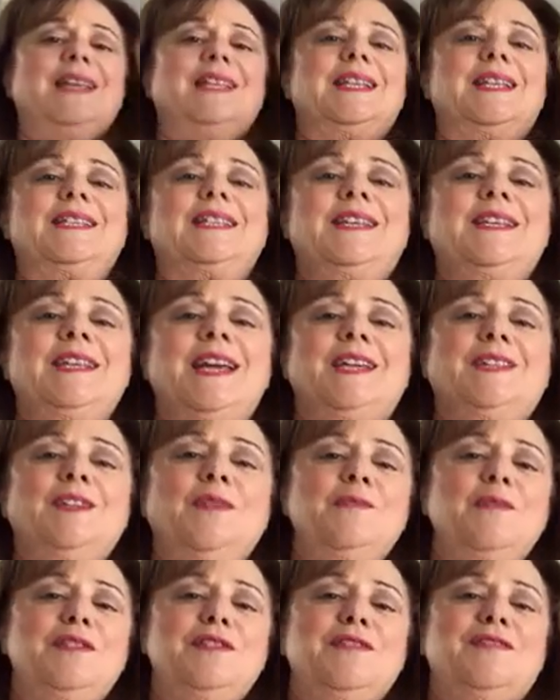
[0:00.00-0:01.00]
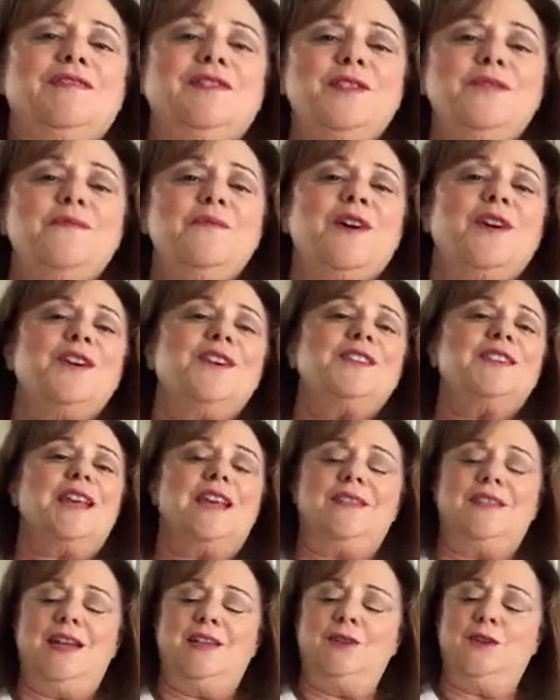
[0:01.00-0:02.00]
Let's connect them with a few words
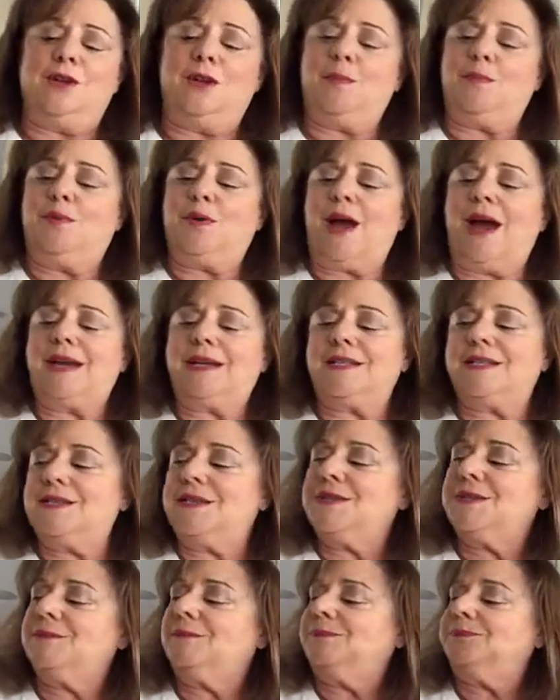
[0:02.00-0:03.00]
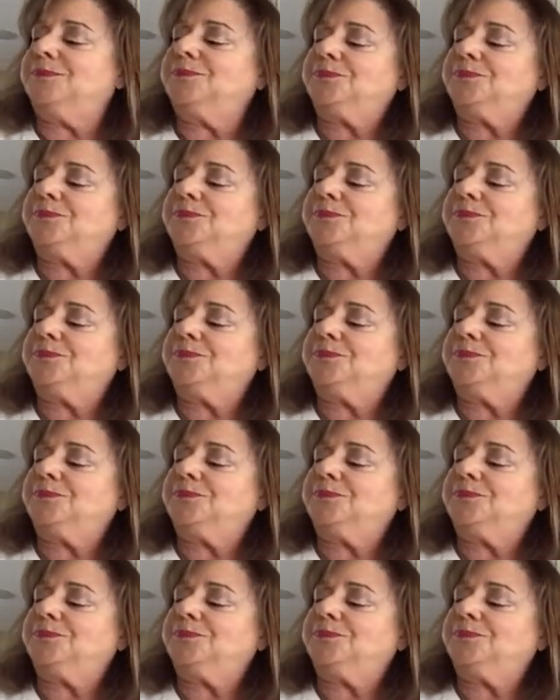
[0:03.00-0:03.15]
and then you can practice.